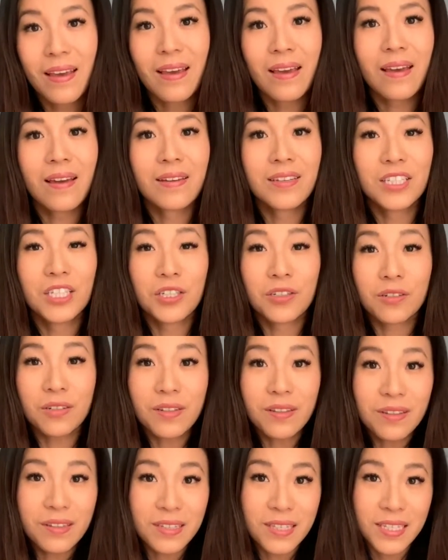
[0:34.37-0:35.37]
and during
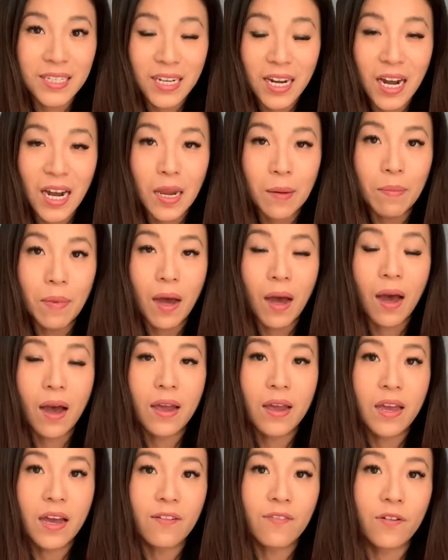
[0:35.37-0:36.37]
this time, I
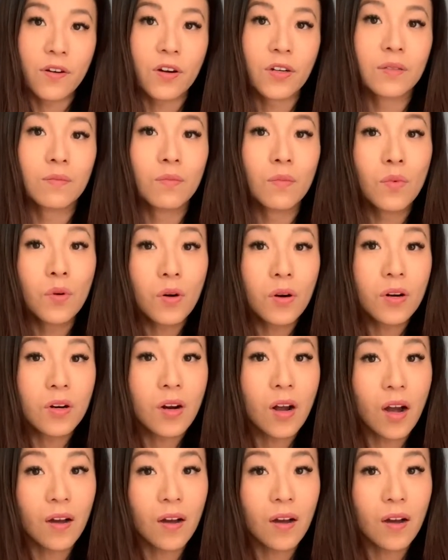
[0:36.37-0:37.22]
have heard more